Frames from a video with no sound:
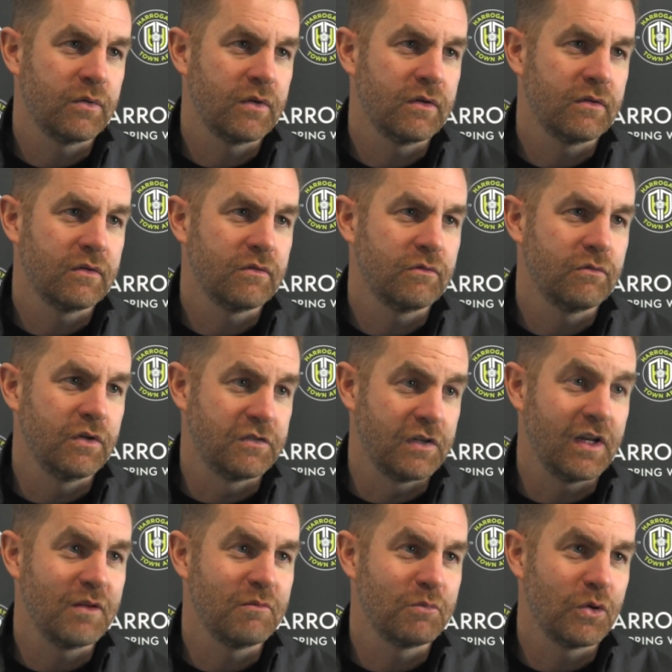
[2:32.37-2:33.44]
We're a
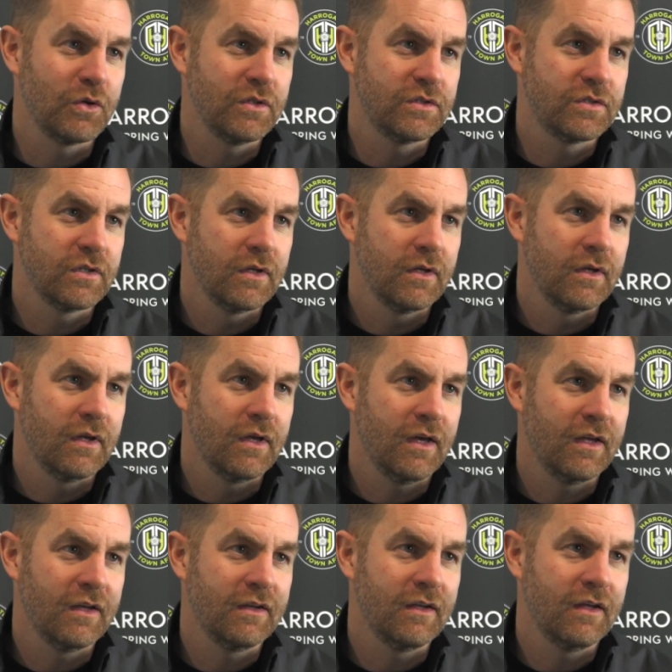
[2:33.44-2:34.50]
resilient bunch,
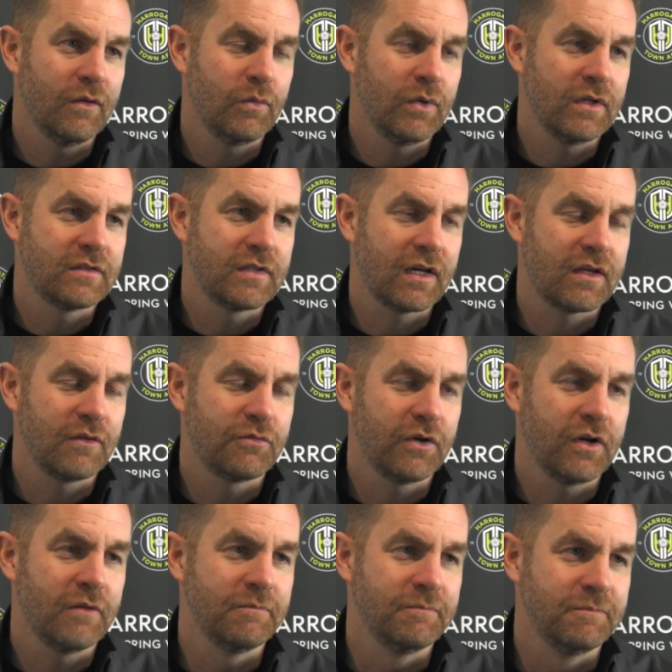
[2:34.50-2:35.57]
and we'll attack it
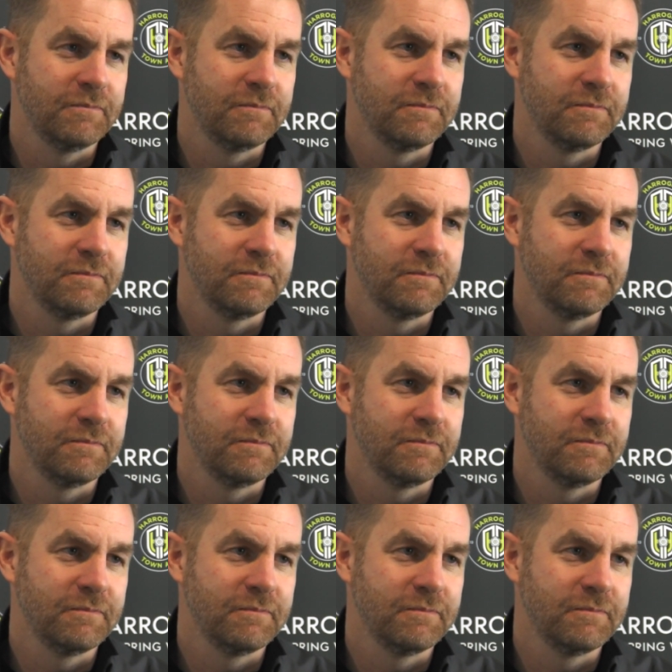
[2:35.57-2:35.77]
full on.